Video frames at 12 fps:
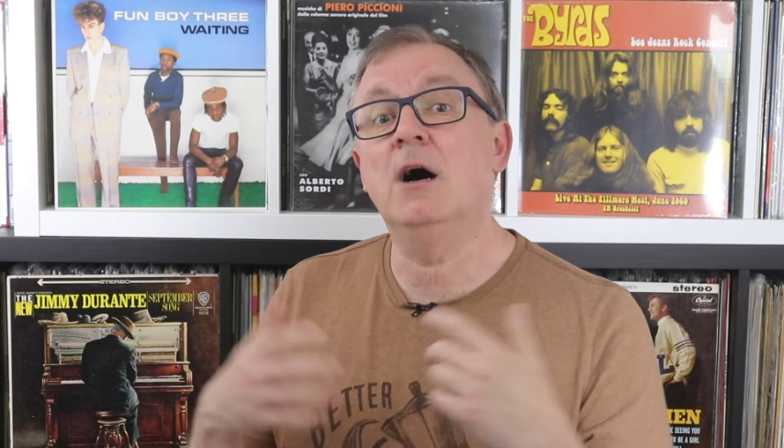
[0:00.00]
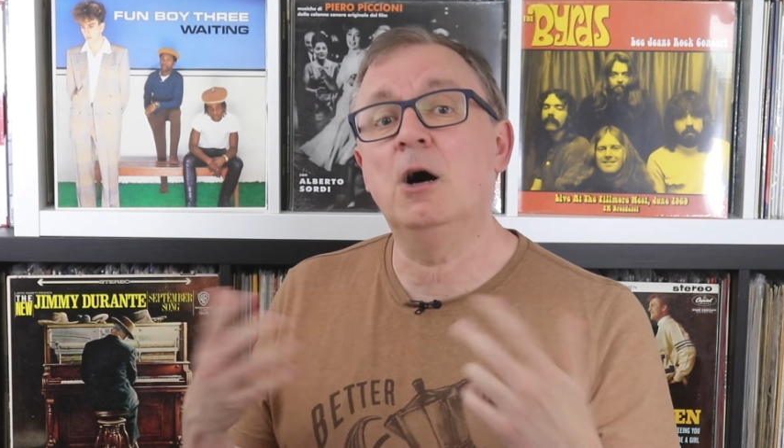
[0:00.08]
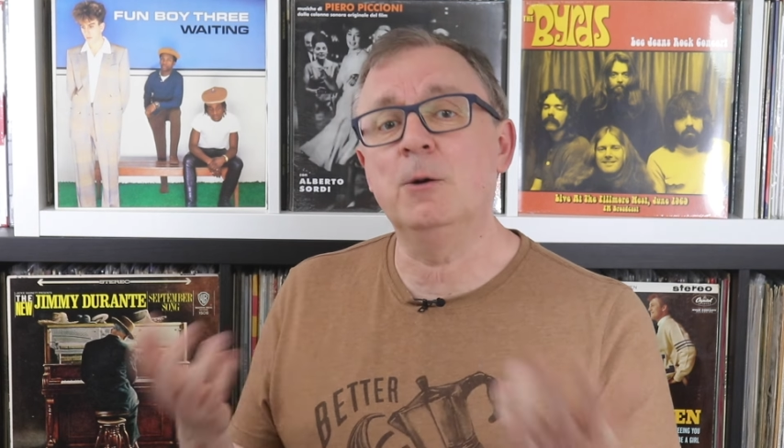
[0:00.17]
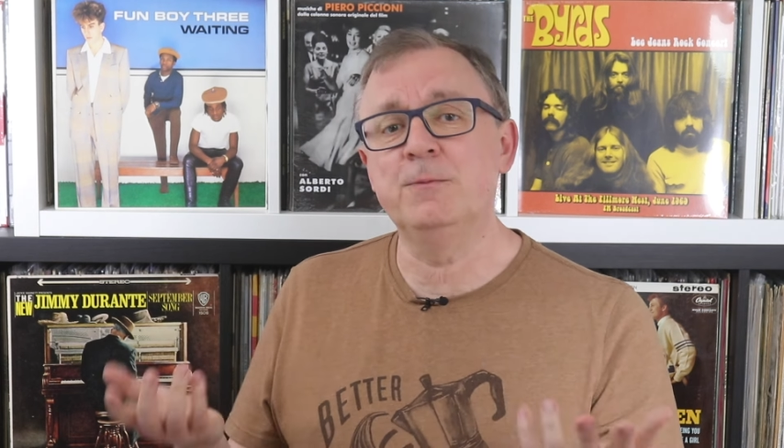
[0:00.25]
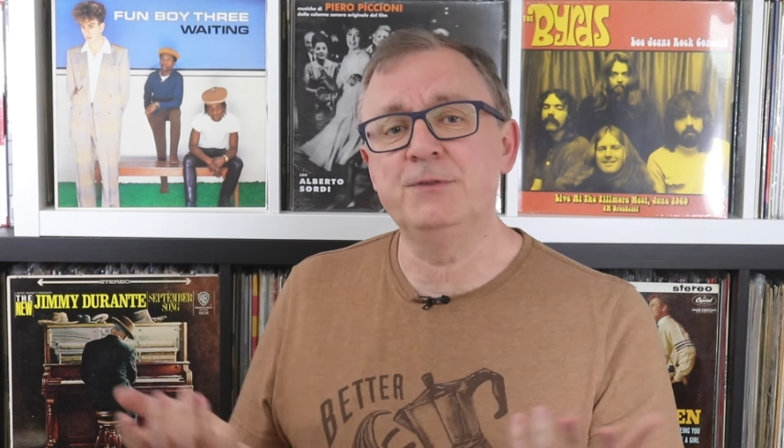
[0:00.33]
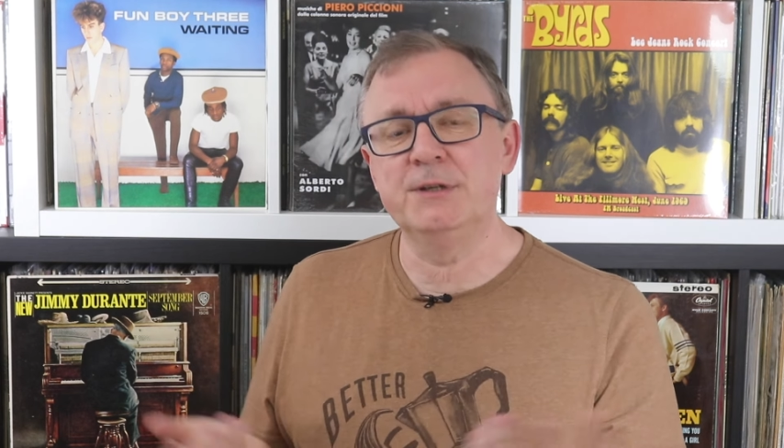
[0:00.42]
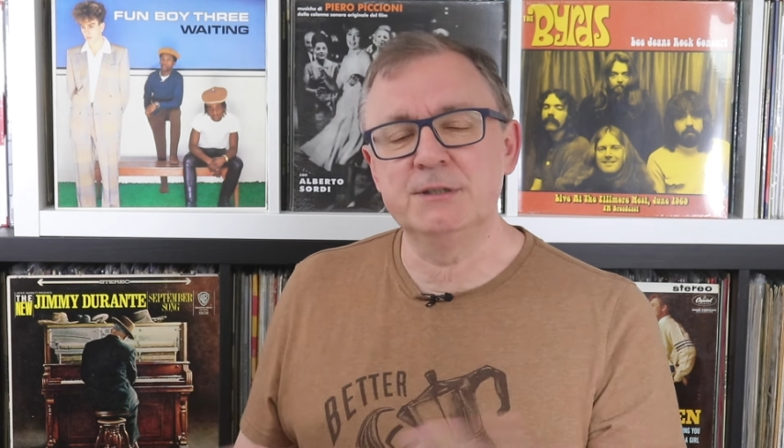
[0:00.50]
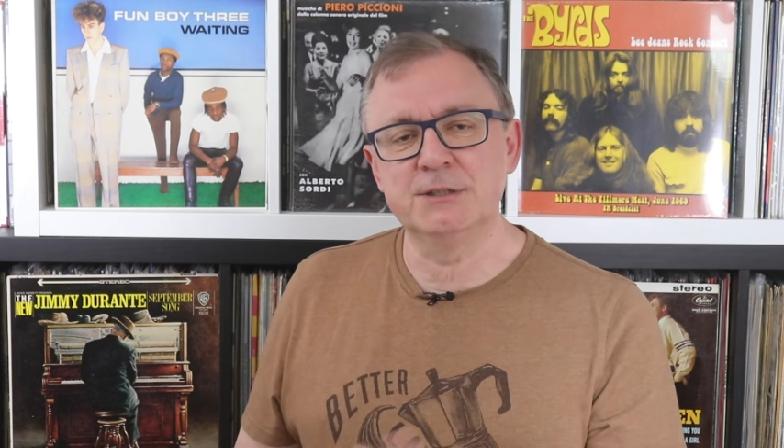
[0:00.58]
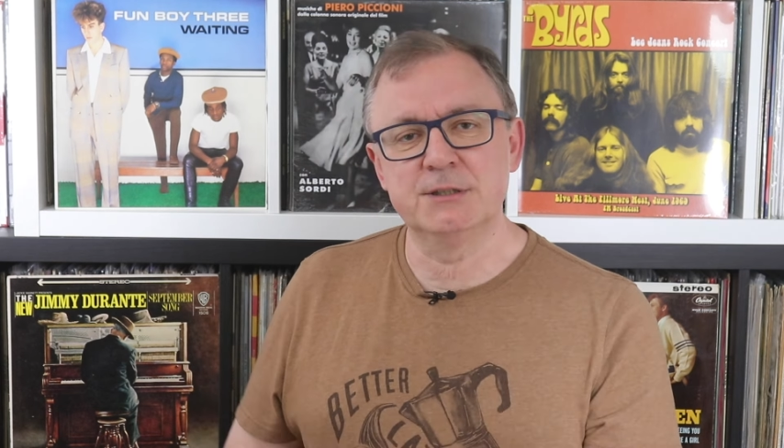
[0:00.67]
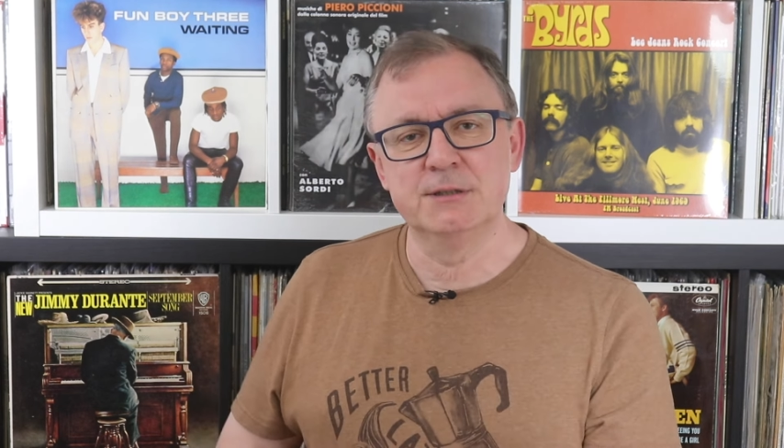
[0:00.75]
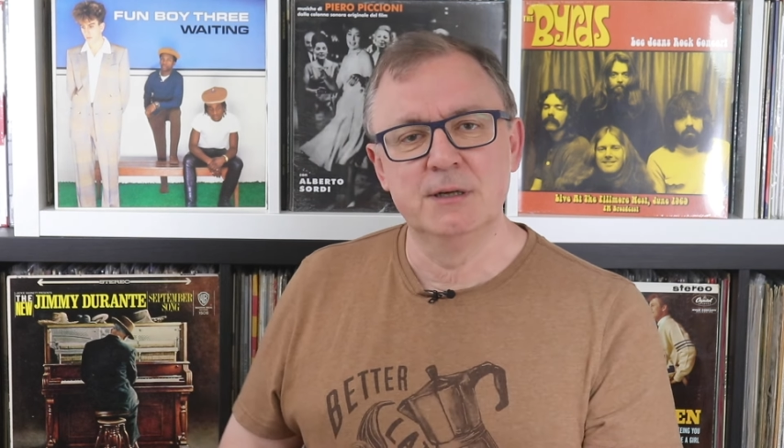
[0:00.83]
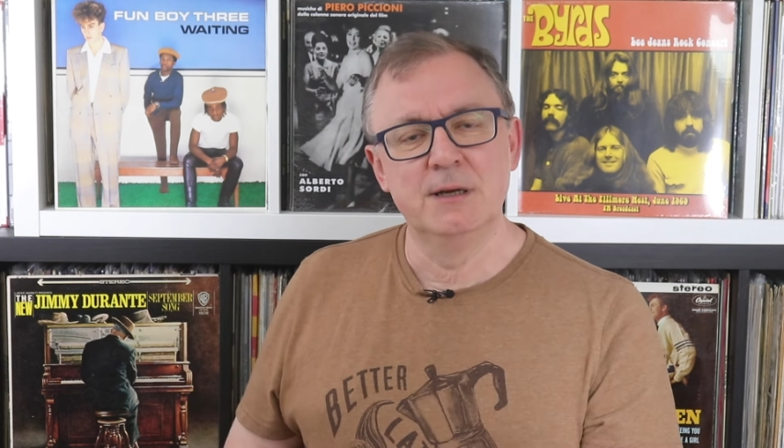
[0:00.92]

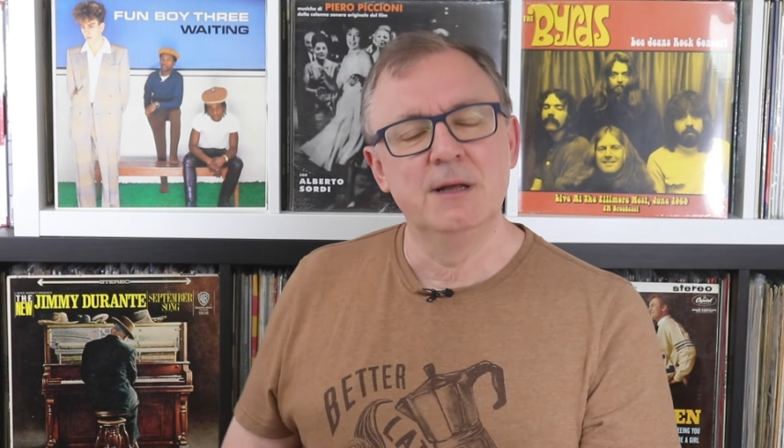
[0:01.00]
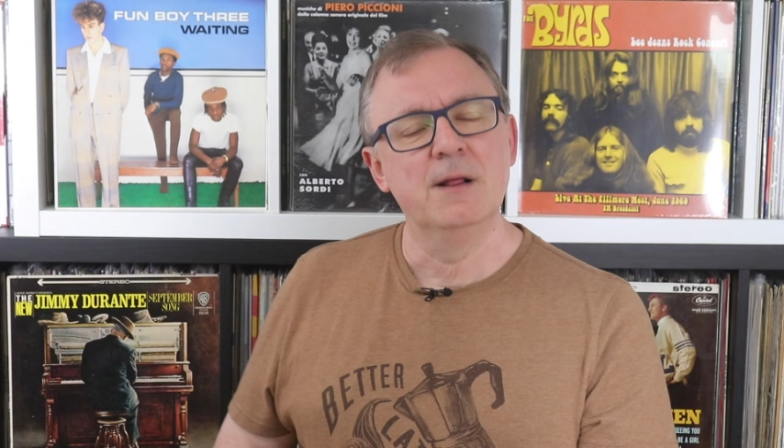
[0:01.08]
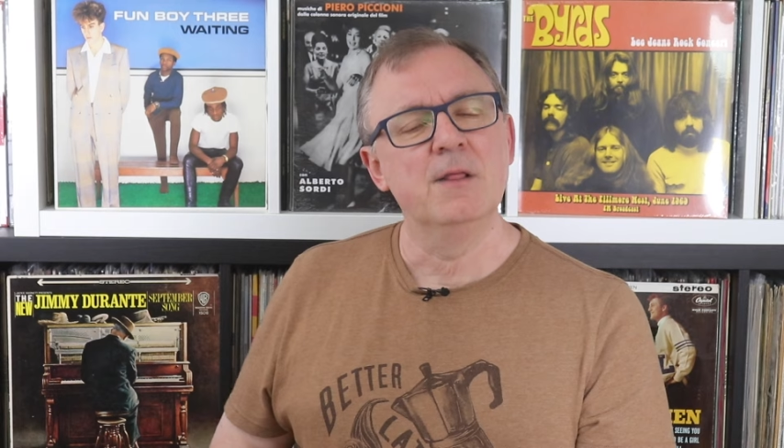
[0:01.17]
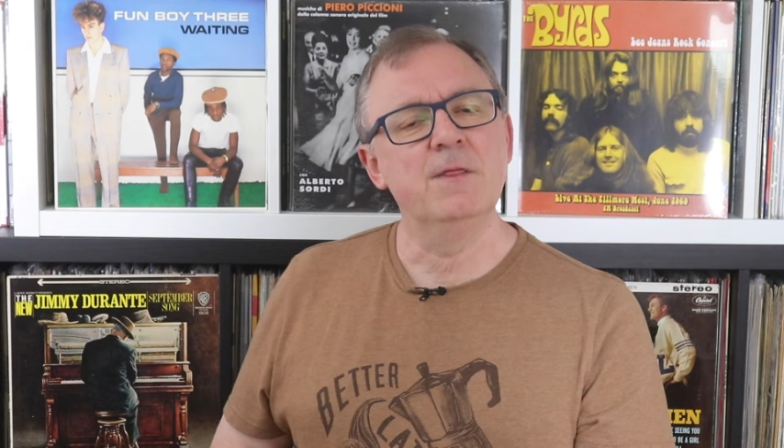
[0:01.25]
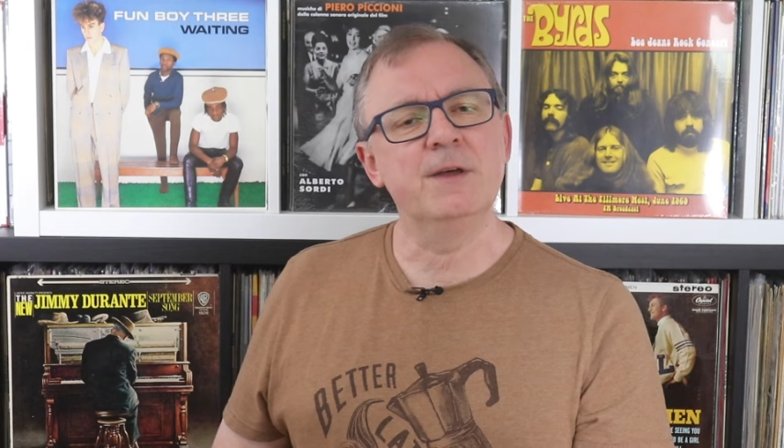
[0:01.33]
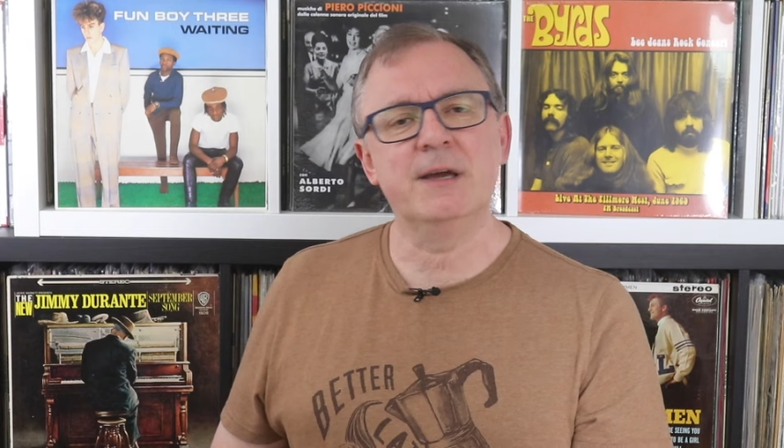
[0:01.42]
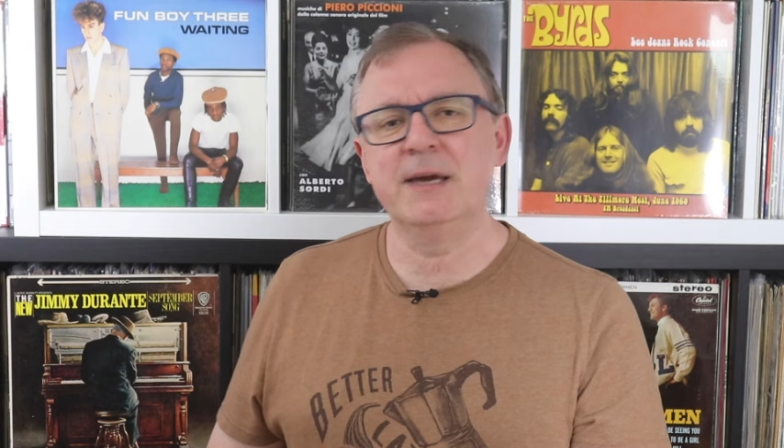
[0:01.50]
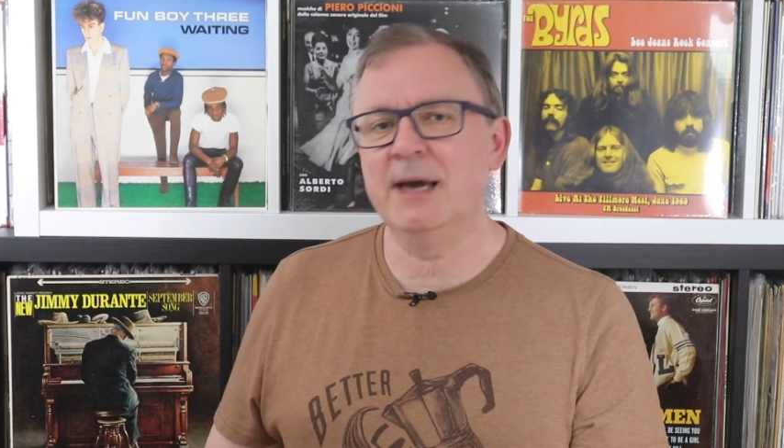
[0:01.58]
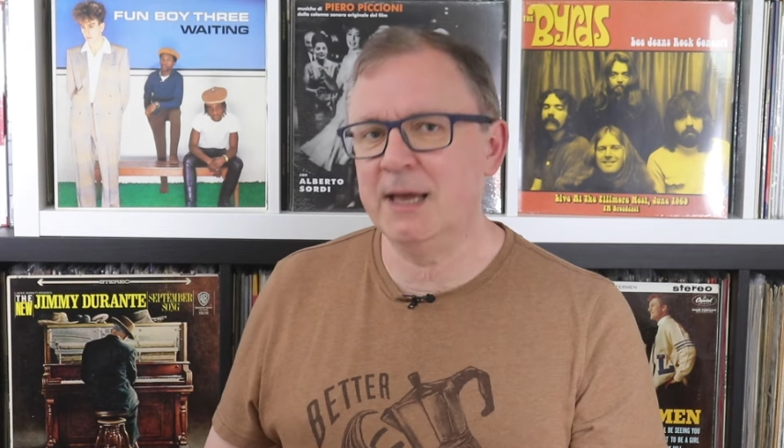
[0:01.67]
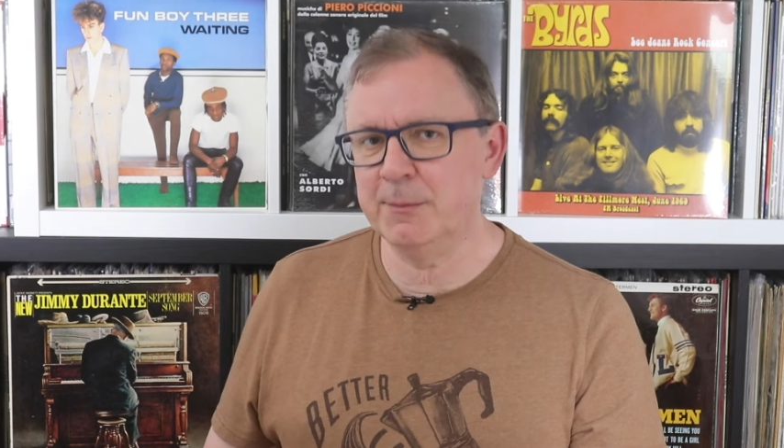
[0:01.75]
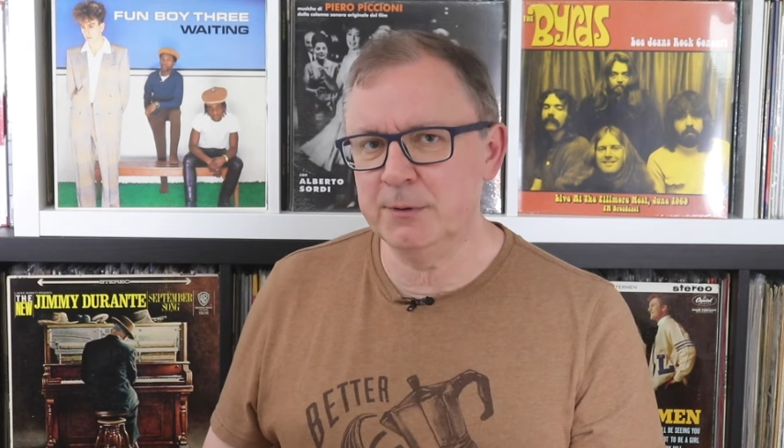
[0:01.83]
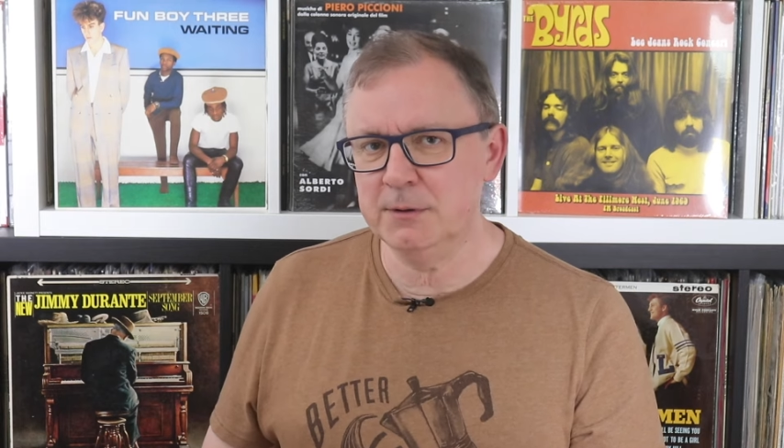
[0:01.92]
obvious, the
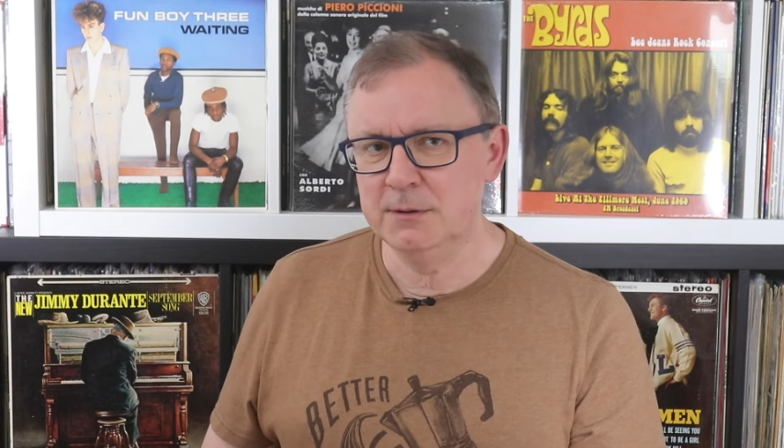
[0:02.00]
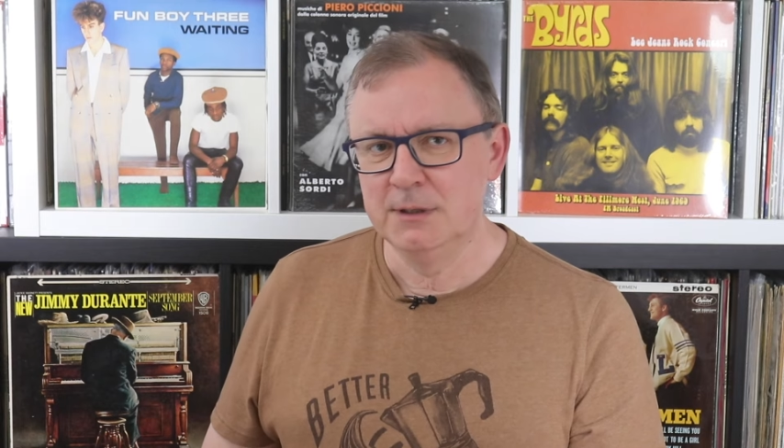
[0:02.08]
cable.